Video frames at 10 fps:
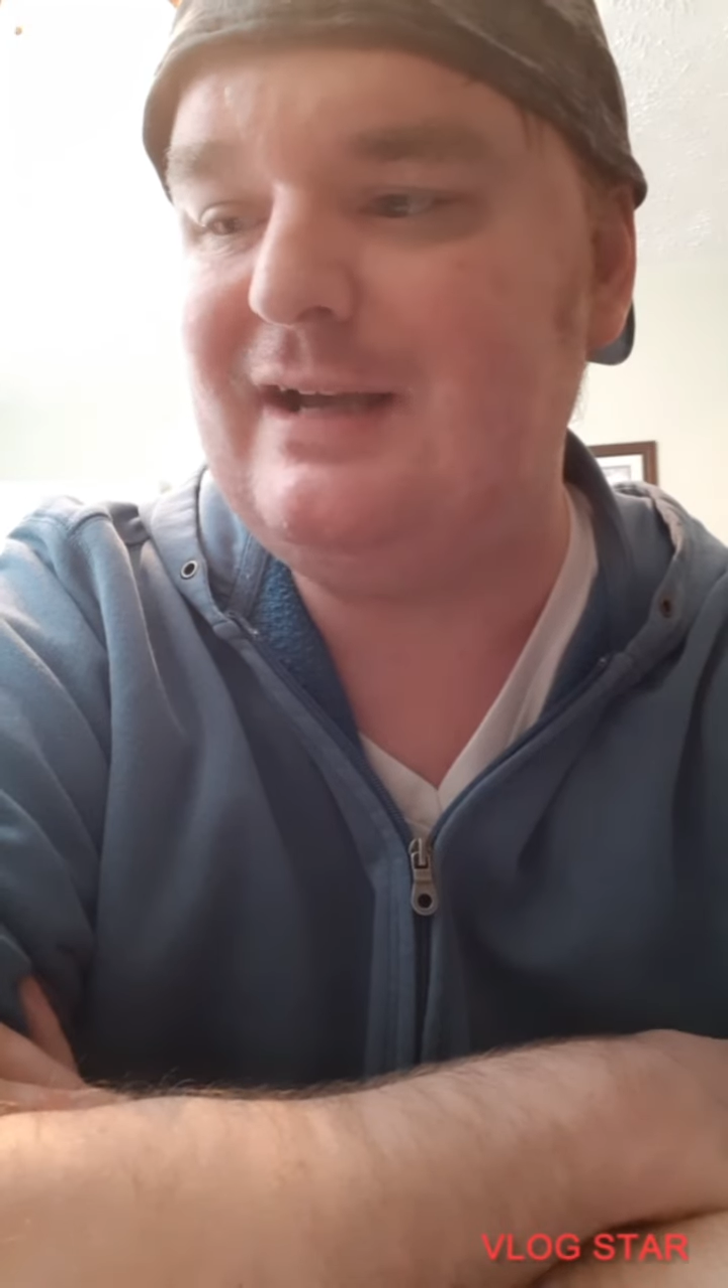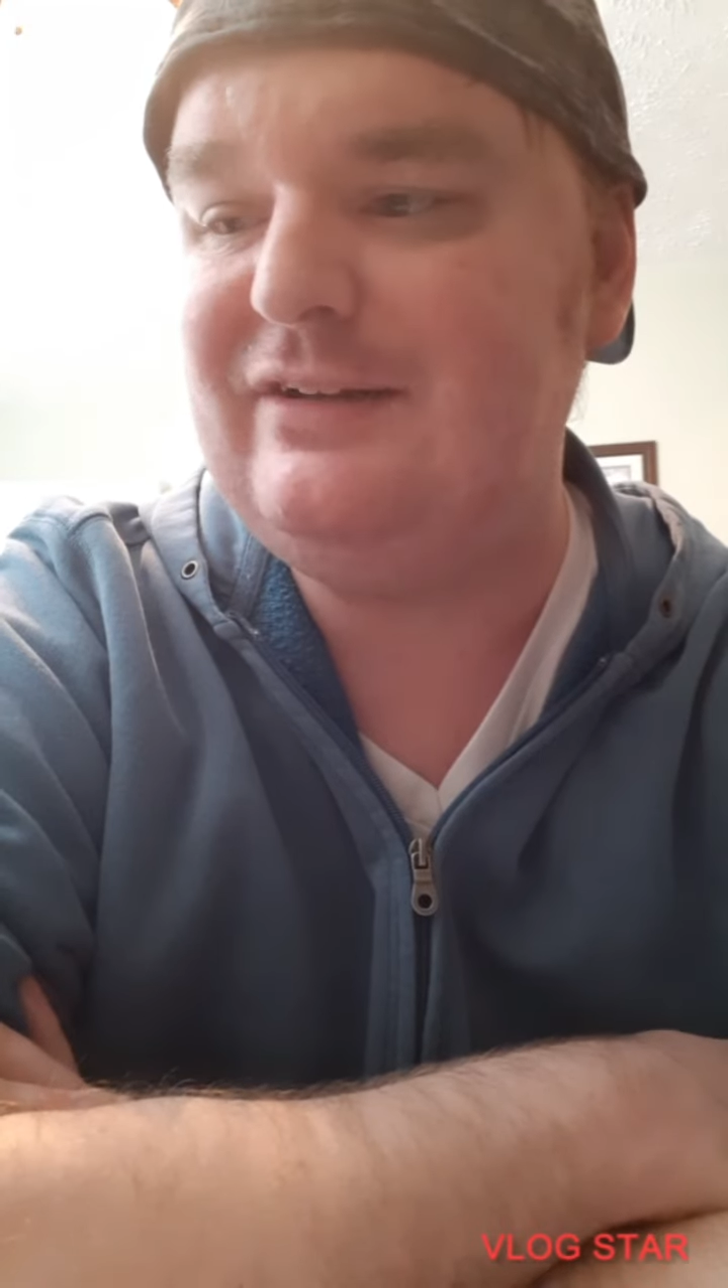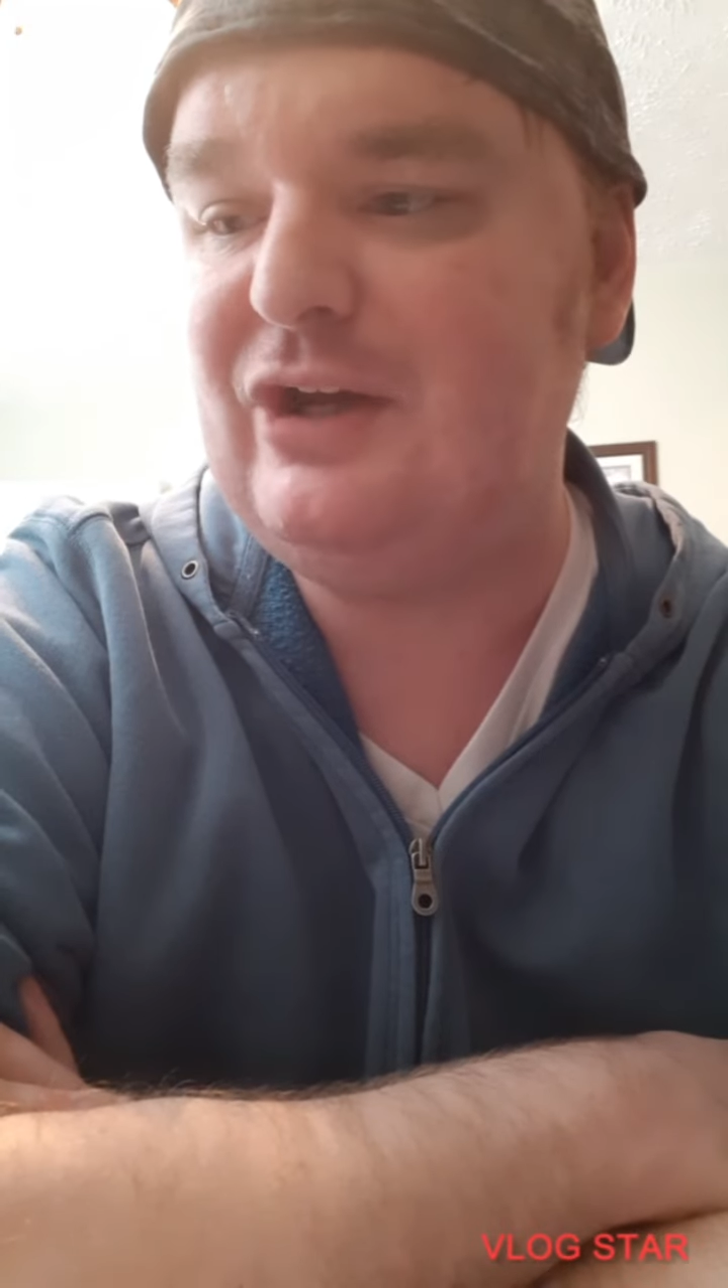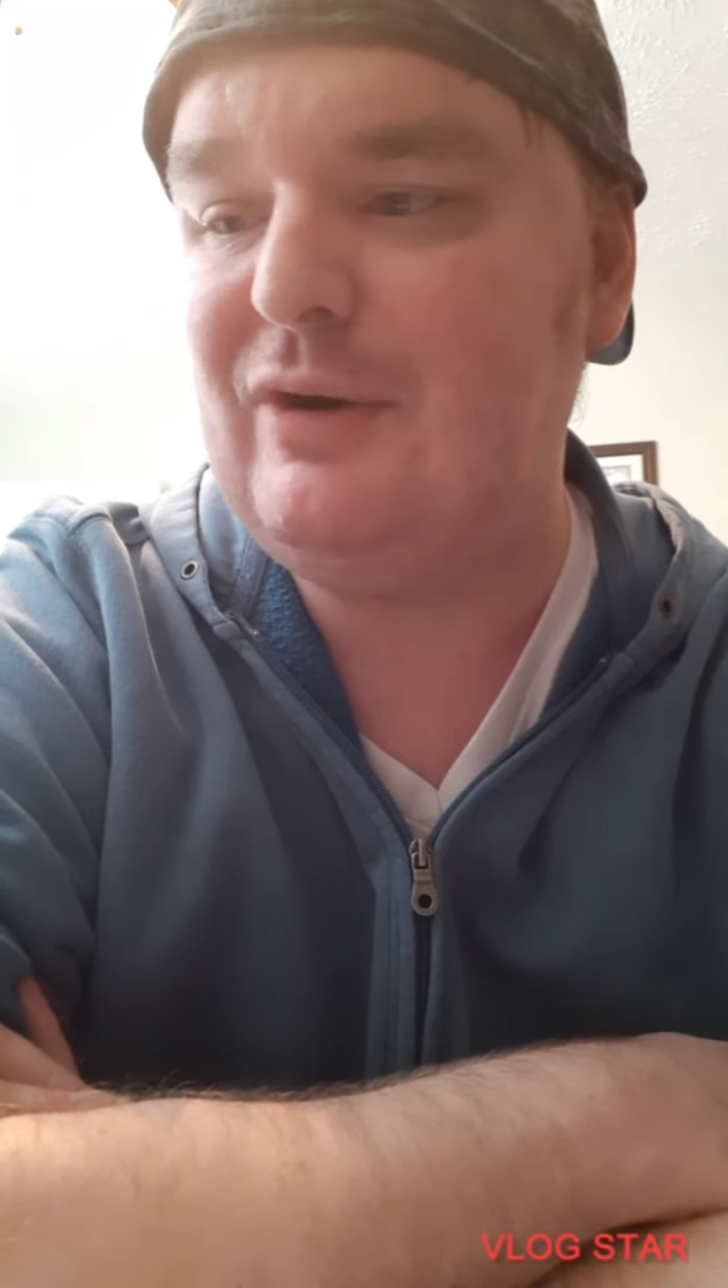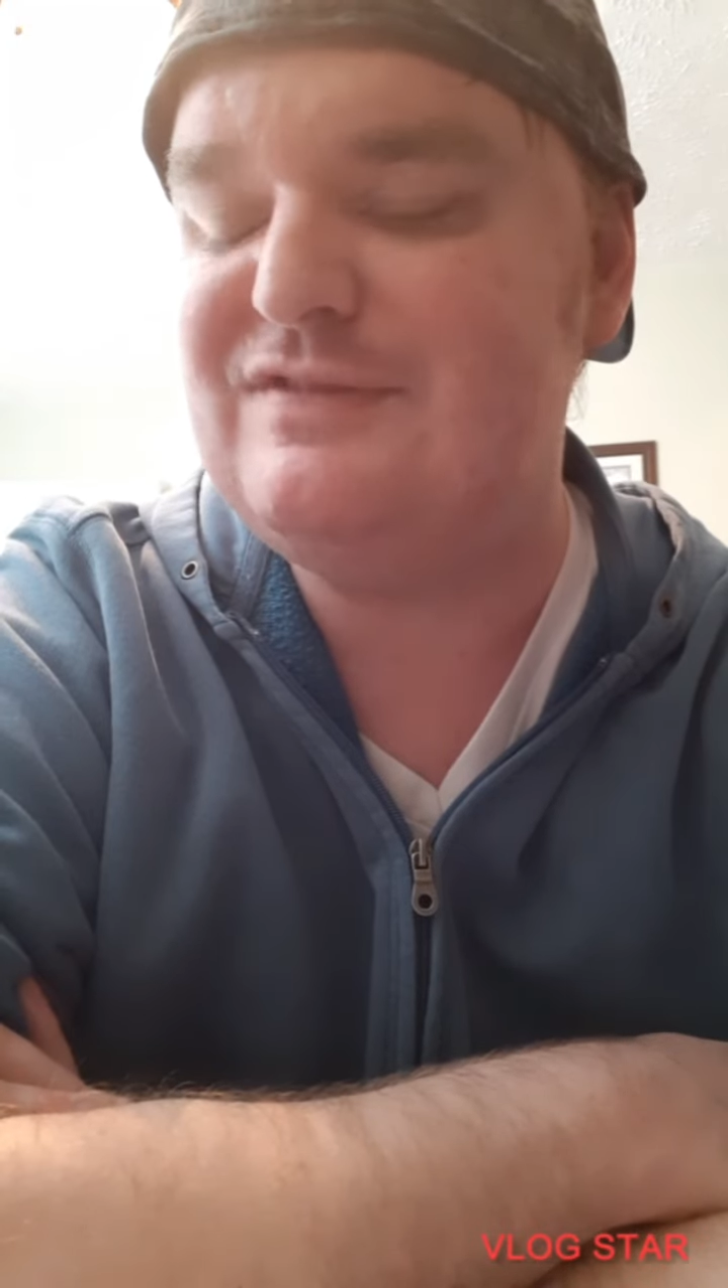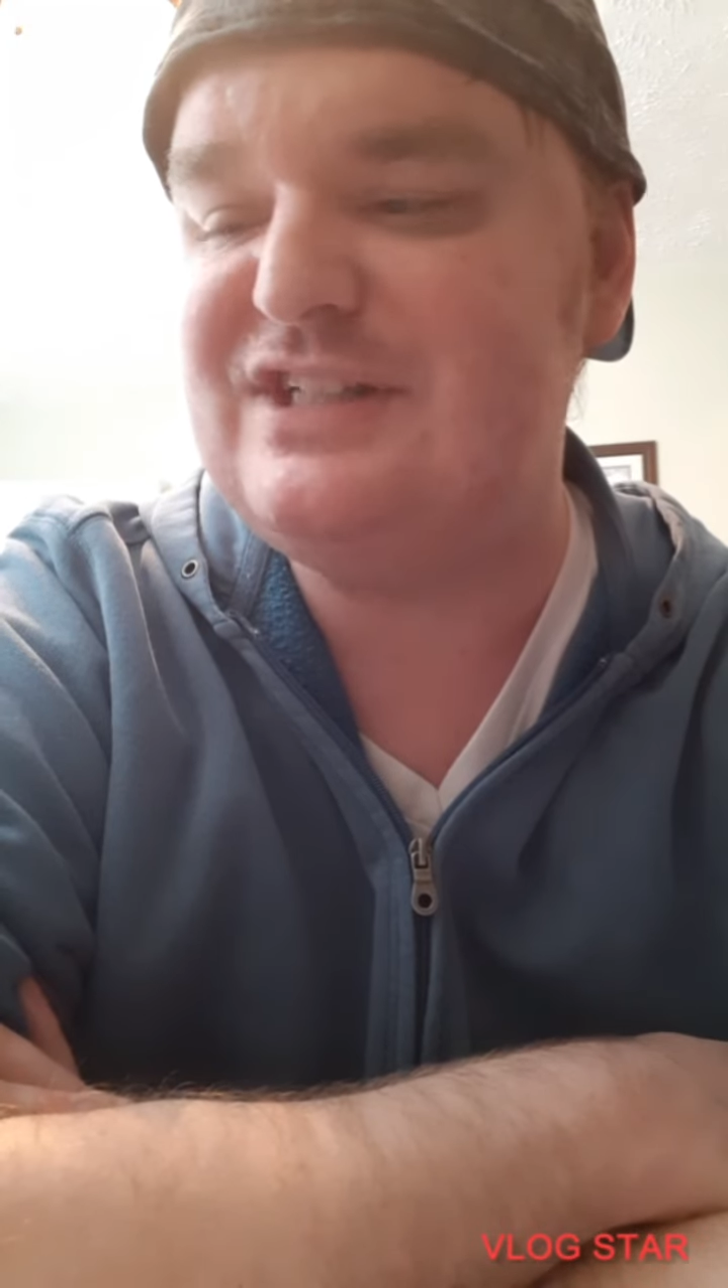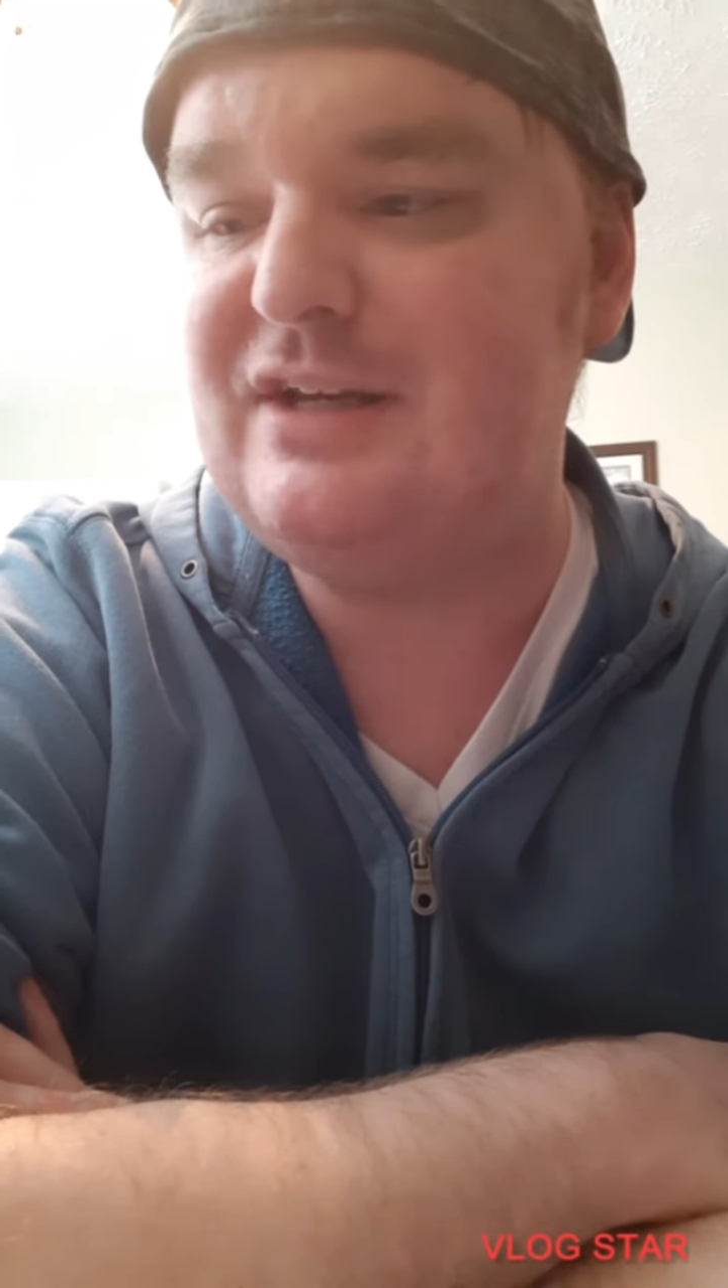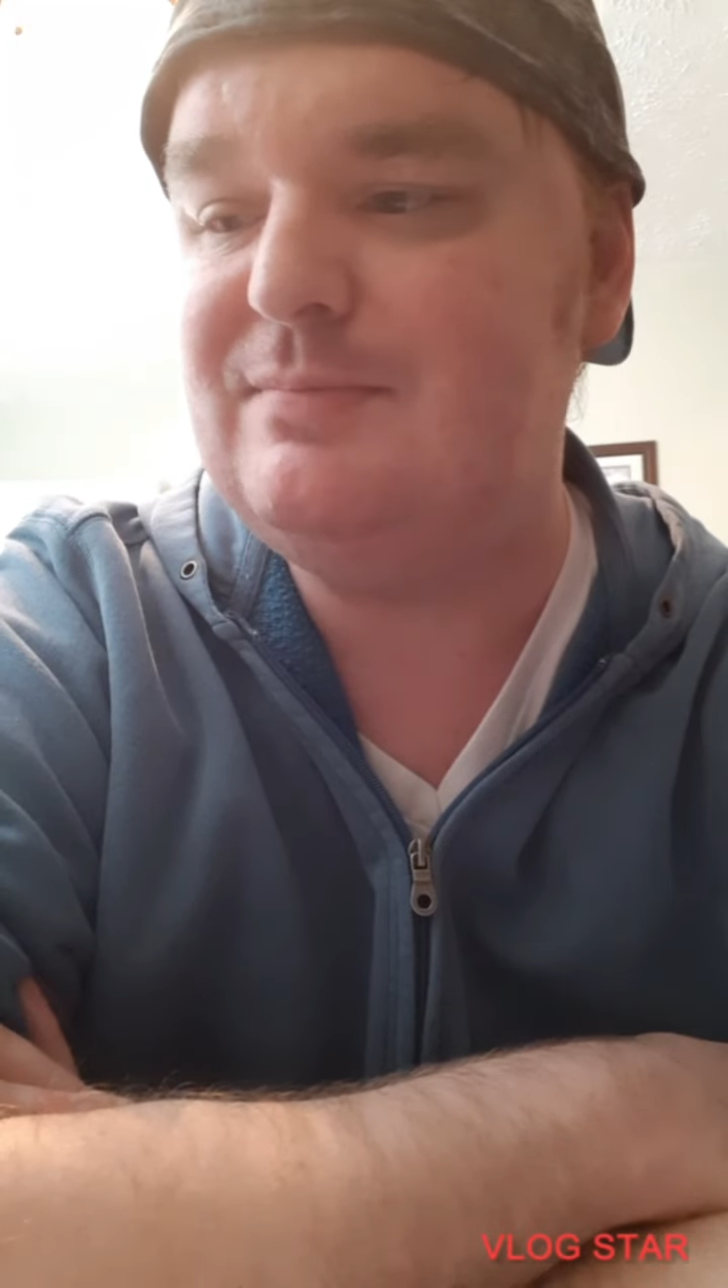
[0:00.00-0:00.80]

You know, I've said